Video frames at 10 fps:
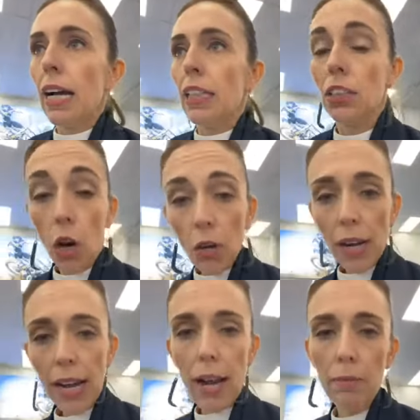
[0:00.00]
So
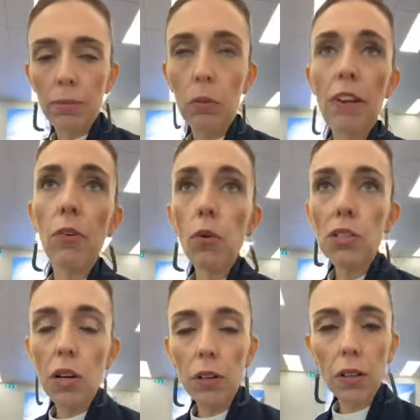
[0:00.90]
um, we've
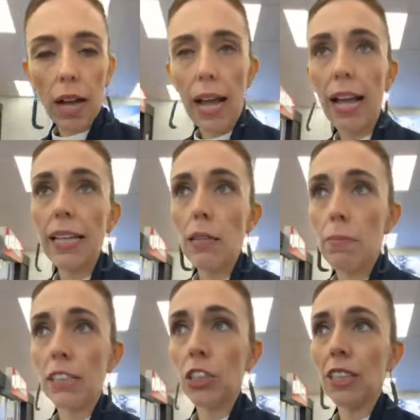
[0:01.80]
also uh, in the
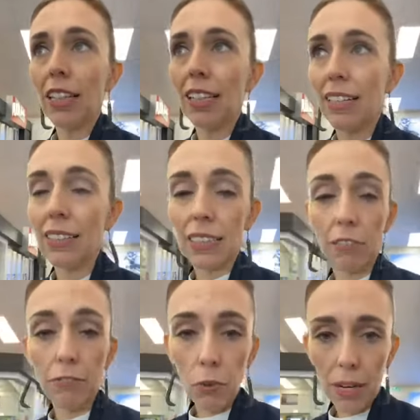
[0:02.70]
budget announced a
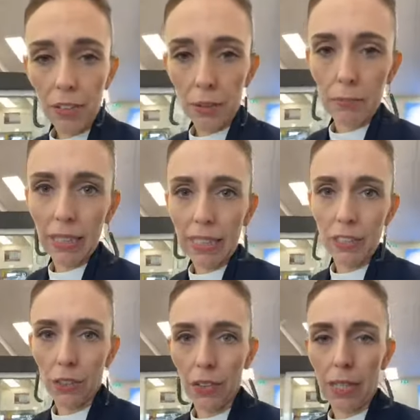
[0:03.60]
$400 million
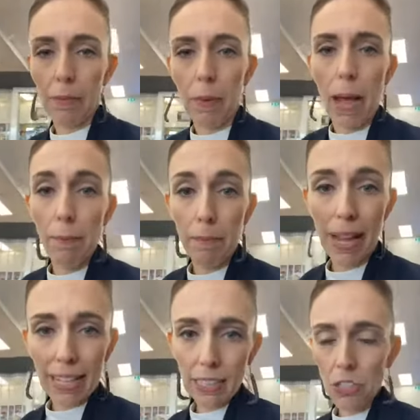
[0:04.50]
um,
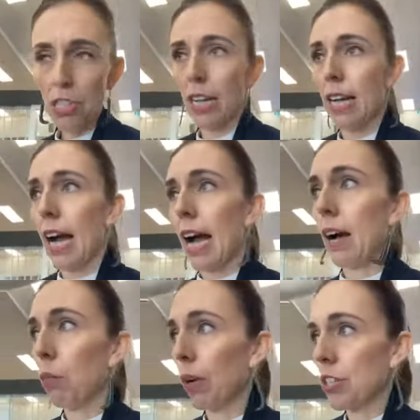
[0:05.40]
package, uh,
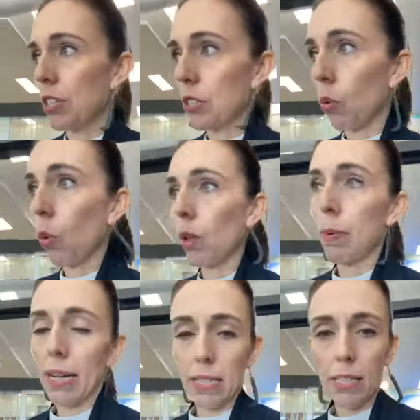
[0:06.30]
which is all
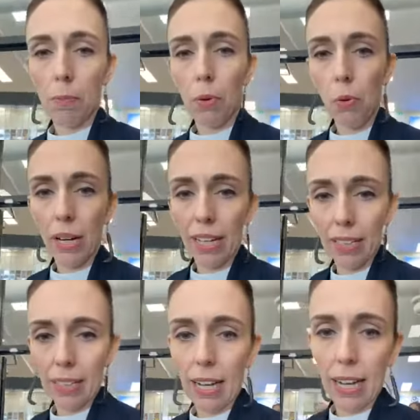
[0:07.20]
about
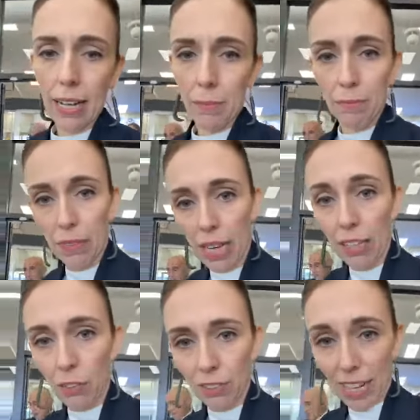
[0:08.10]
supporting um,
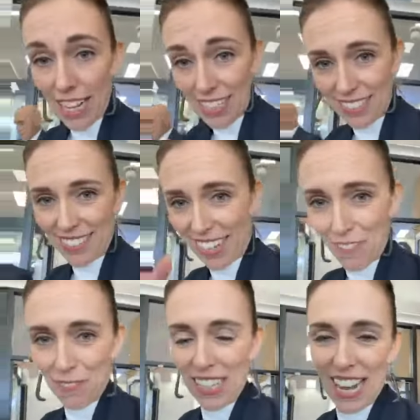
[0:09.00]
along us, the
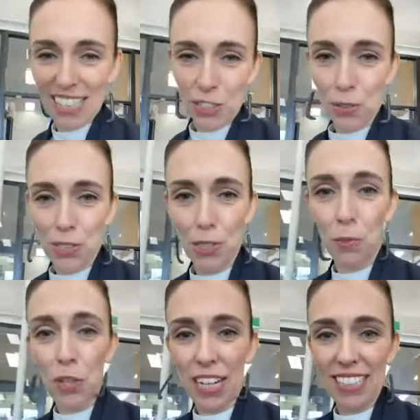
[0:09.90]
government and tourism
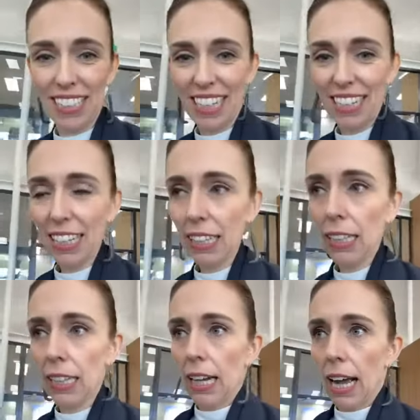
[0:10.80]
working together
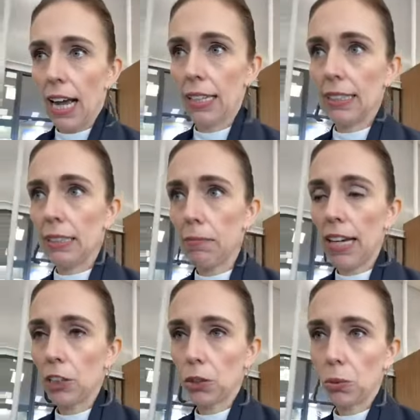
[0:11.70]
uh, to
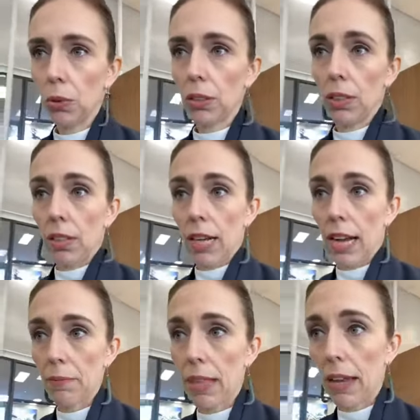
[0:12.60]
make sure
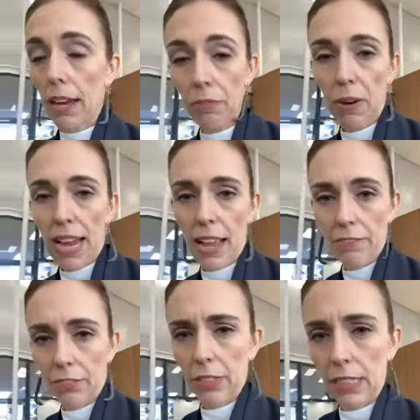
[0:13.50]
um, that if we have,
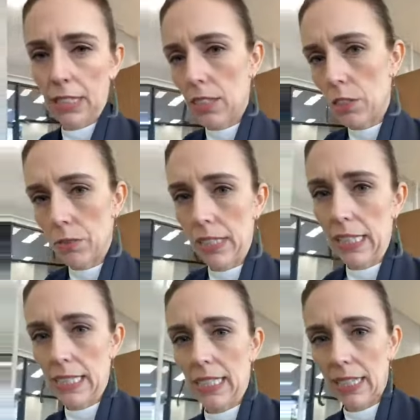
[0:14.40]
for instance, really
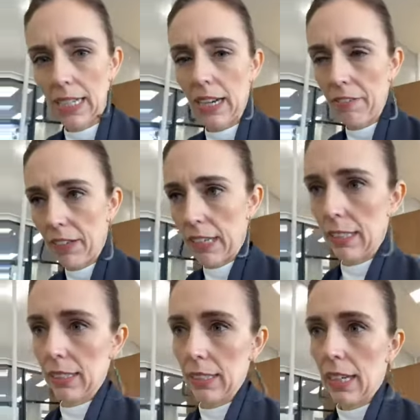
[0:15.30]

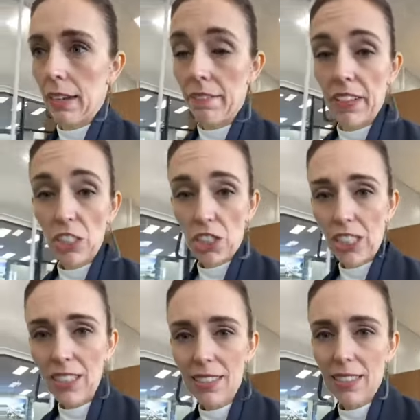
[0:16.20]
significant
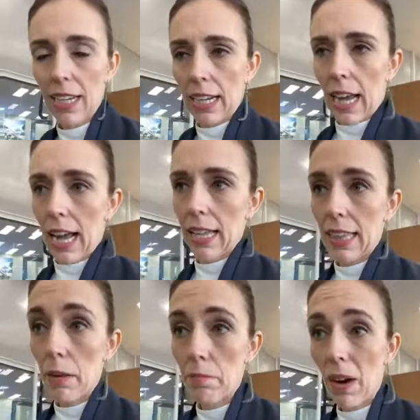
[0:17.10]
ventures uh,
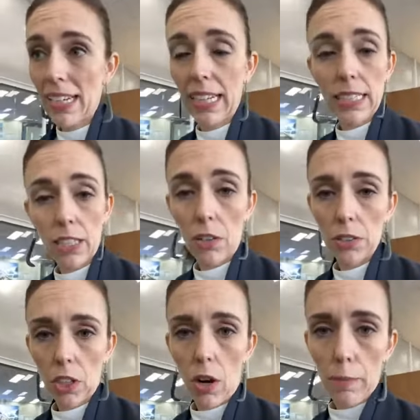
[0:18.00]
that might need to go
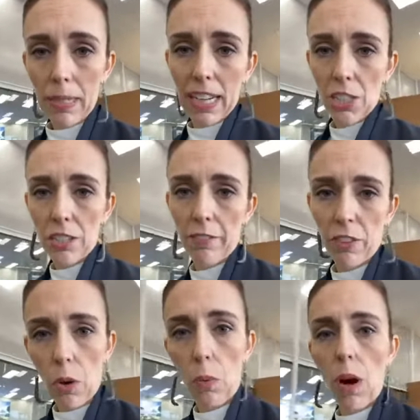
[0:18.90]
into hibernation for
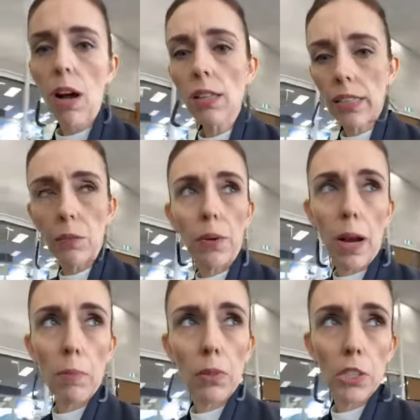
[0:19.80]
a while, that we're
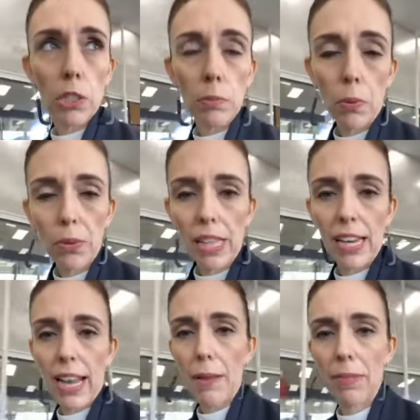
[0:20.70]
able to support that
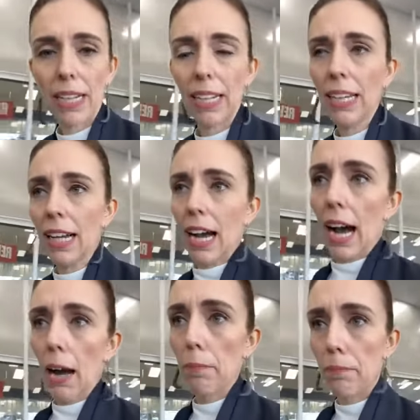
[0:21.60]
happening,
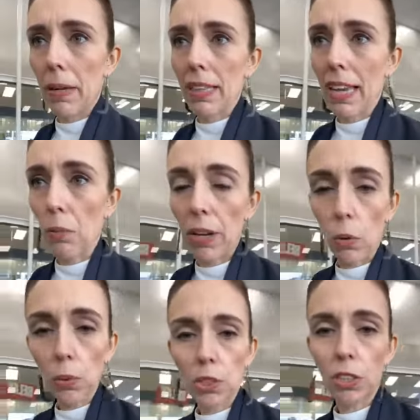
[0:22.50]
um, but that we
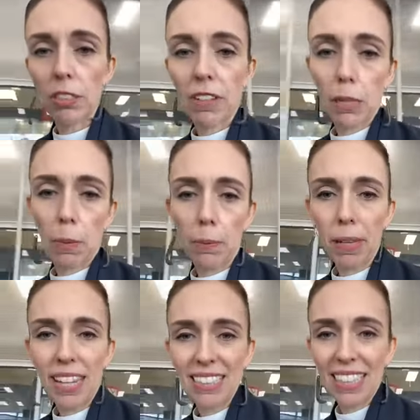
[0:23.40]
also develop a
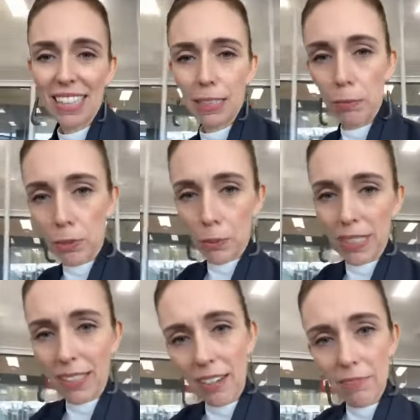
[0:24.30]
plan together
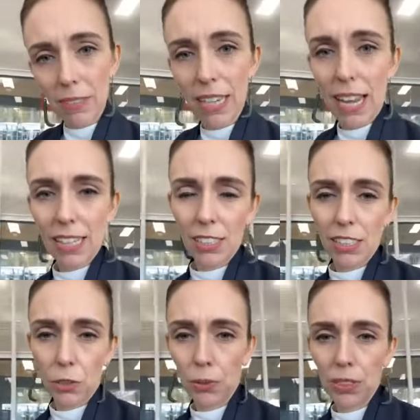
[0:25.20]
between government and the
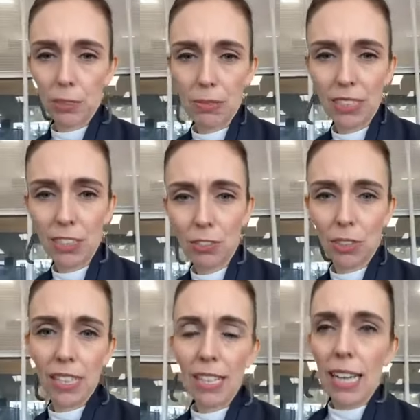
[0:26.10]
tourism
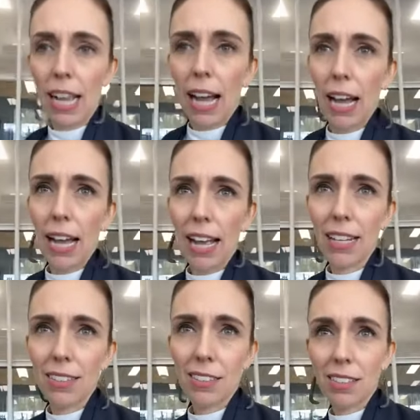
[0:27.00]
industry uh,
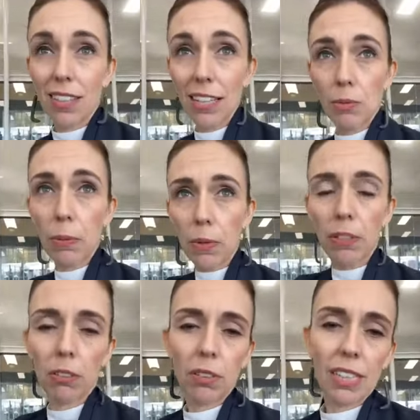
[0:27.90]
as, as we work
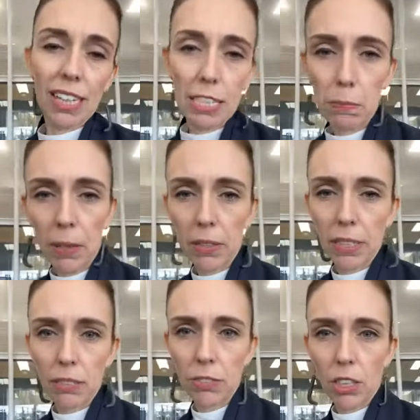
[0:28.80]
through the next
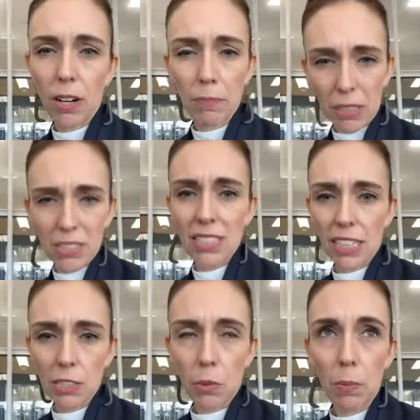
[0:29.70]
period of time because
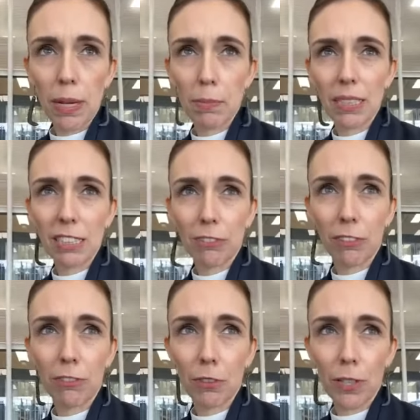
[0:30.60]
things will be a bit different
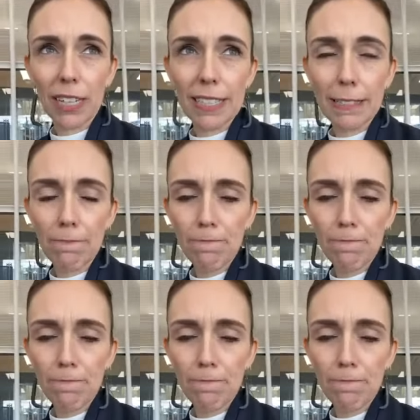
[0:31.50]
for us.